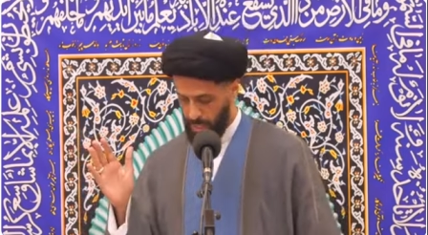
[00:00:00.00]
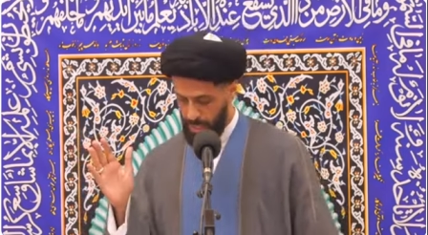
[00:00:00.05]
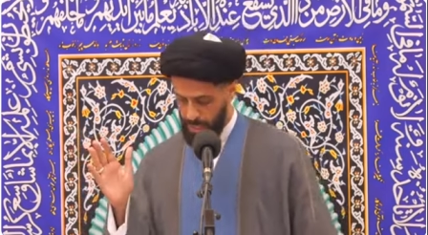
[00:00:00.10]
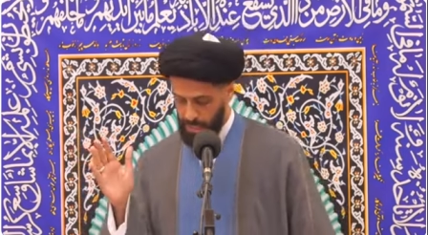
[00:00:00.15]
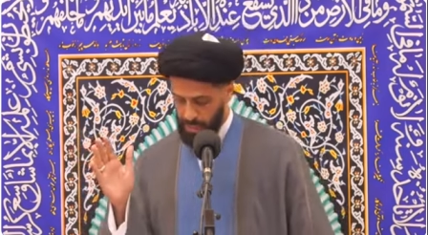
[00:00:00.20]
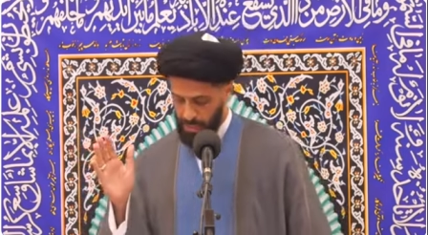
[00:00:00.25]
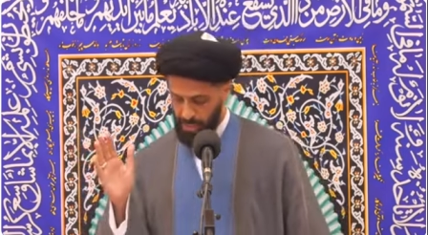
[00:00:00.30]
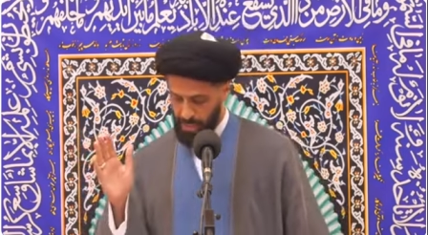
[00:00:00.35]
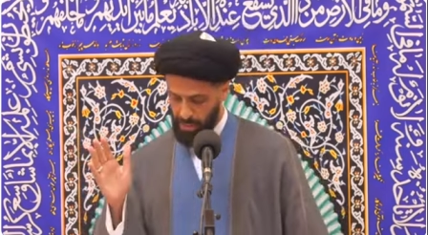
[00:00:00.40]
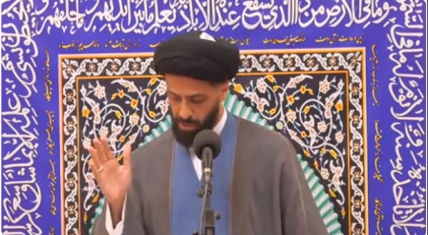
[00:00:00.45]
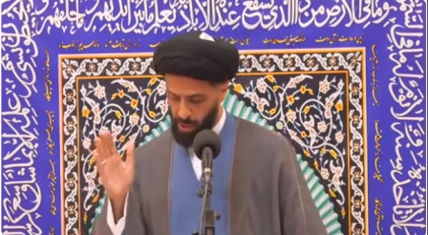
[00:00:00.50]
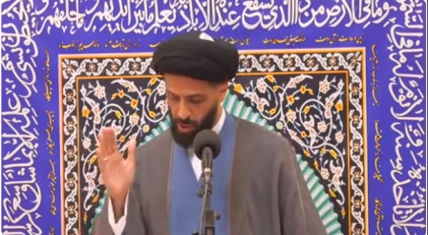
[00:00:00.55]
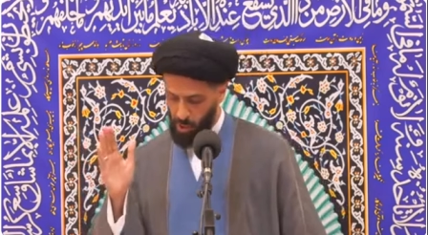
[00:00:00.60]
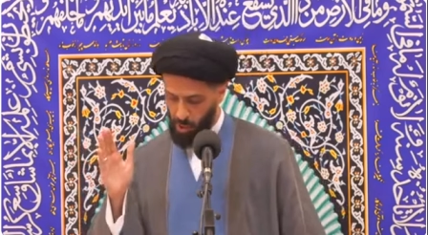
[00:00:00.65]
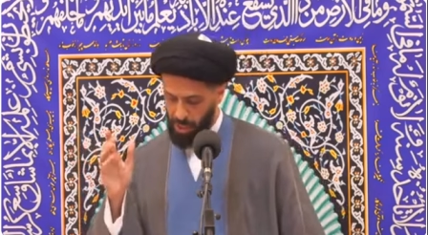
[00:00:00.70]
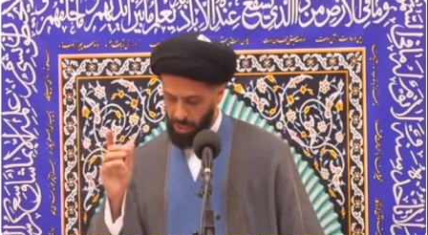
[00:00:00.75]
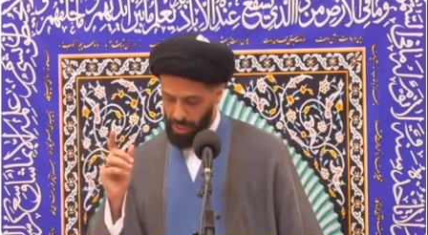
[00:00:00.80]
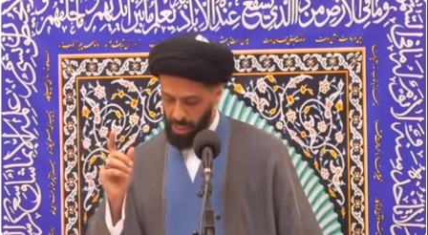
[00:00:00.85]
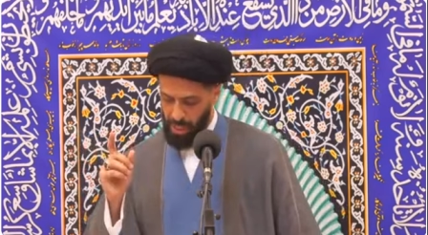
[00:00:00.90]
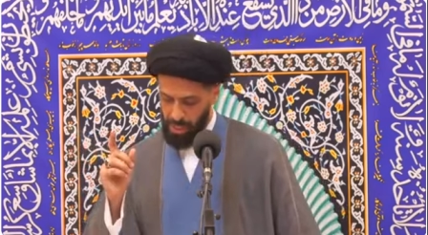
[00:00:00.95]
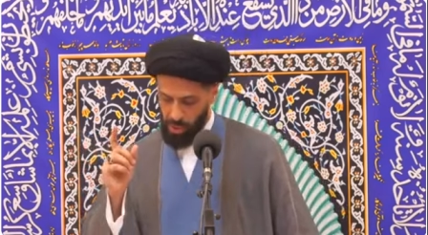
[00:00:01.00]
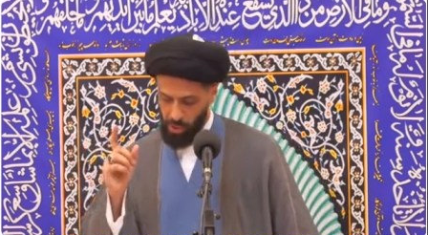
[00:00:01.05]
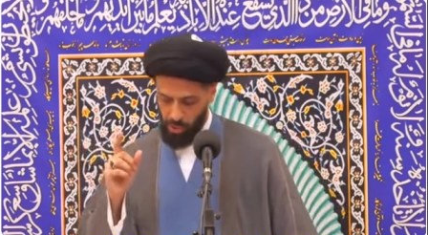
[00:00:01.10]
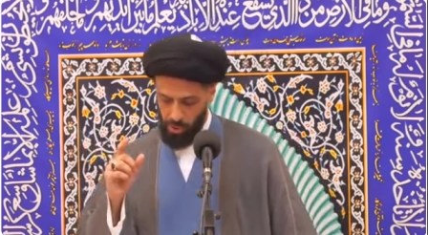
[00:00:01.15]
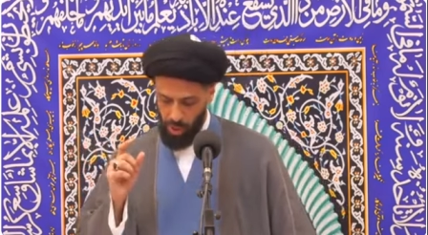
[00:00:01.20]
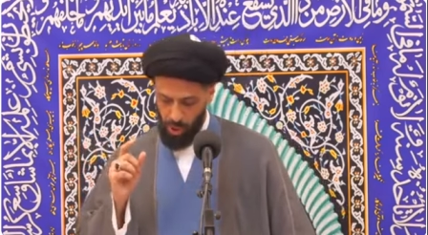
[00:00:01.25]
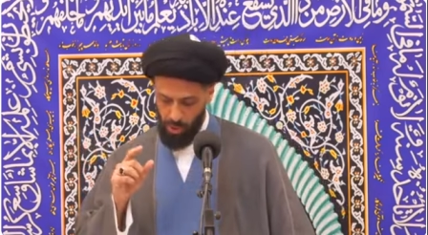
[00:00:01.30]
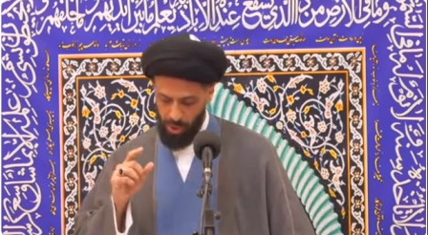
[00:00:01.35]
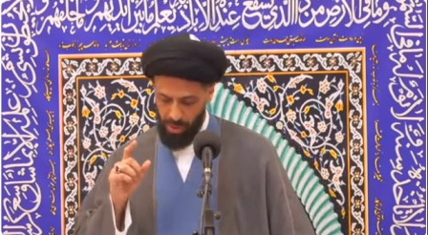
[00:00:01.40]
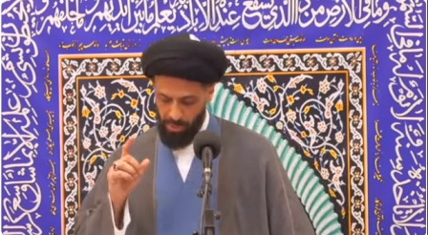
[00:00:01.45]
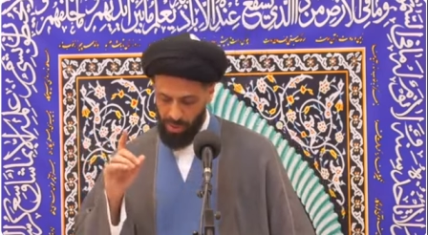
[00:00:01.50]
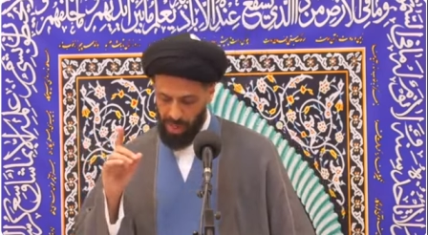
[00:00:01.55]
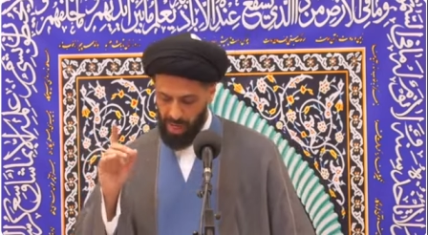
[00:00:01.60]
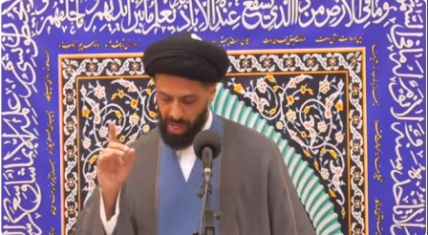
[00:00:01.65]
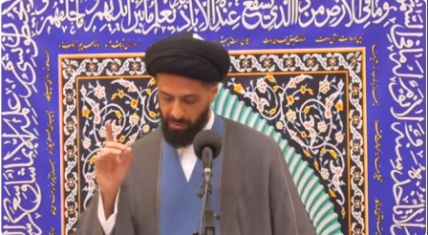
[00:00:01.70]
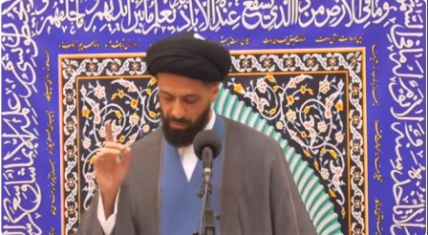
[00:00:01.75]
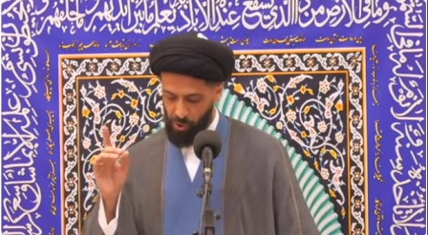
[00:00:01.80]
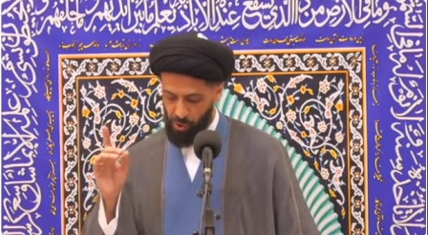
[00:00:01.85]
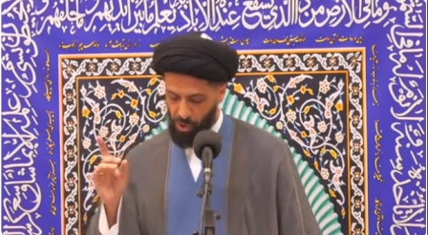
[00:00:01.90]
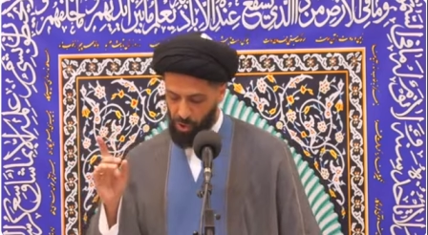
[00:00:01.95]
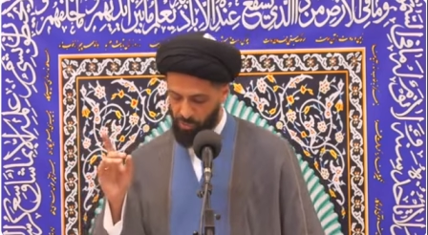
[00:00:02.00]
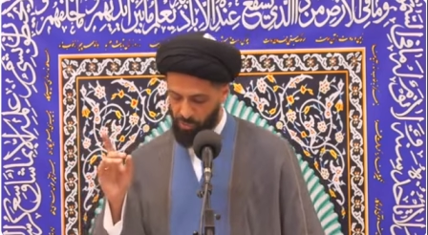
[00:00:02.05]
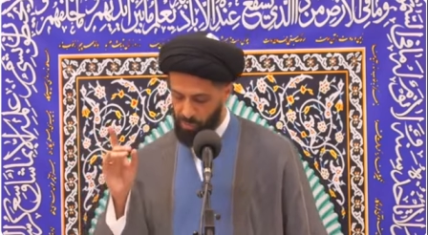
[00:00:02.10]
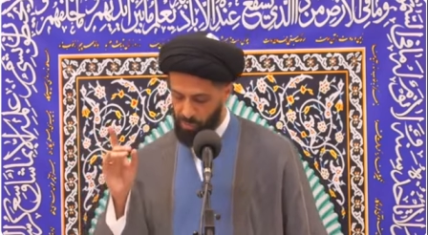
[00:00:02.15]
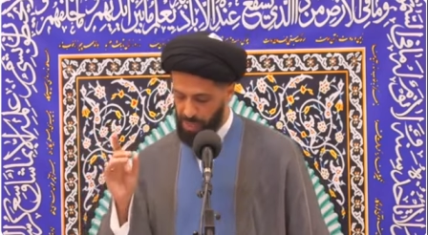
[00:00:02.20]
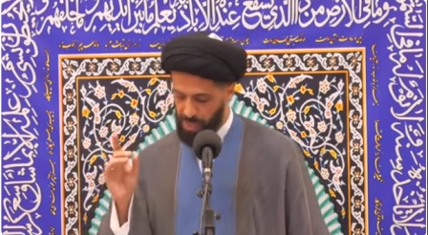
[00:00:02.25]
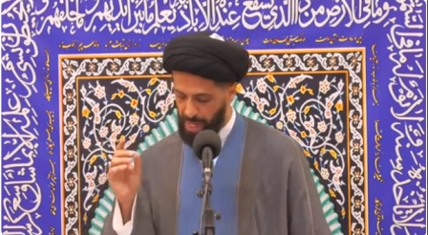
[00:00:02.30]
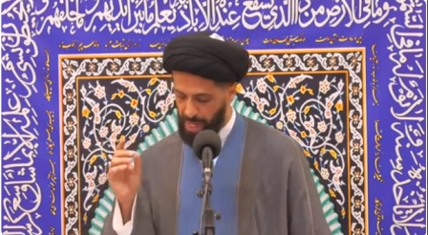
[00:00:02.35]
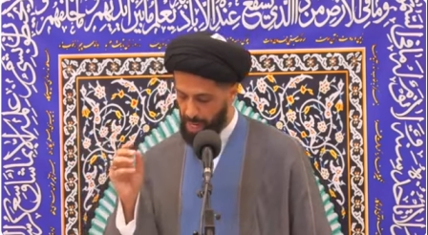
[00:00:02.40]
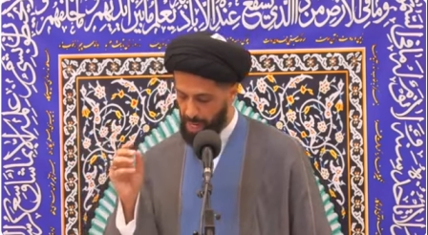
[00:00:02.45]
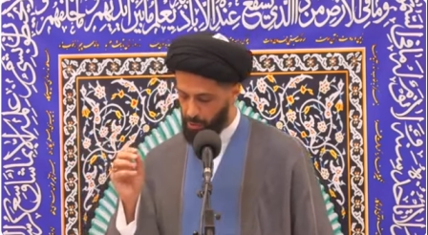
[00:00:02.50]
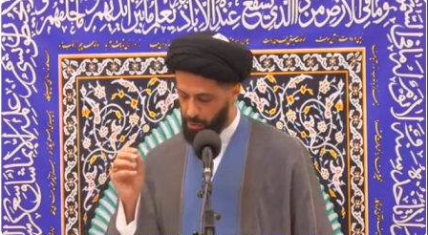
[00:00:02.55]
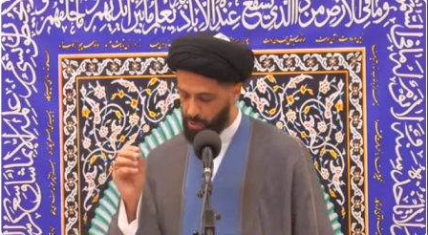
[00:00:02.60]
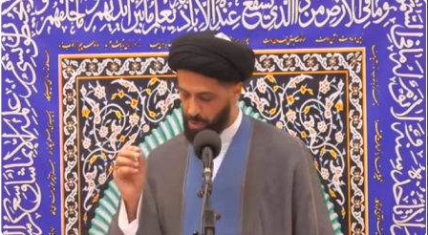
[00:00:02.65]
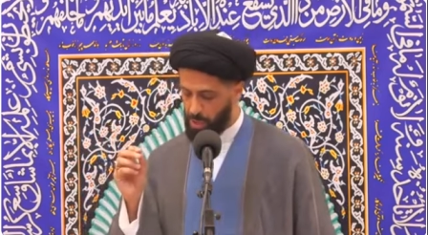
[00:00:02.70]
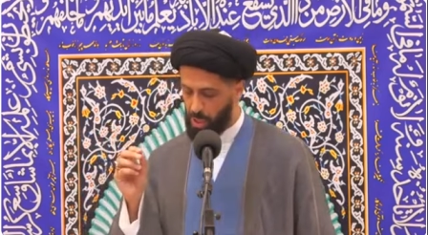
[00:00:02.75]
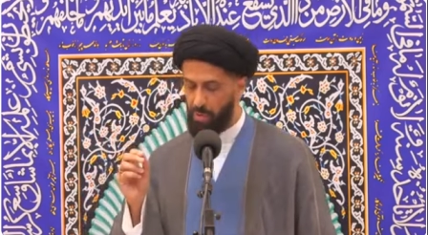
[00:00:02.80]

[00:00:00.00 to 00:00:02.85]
he says, O oh Allah, you know that they have driven me out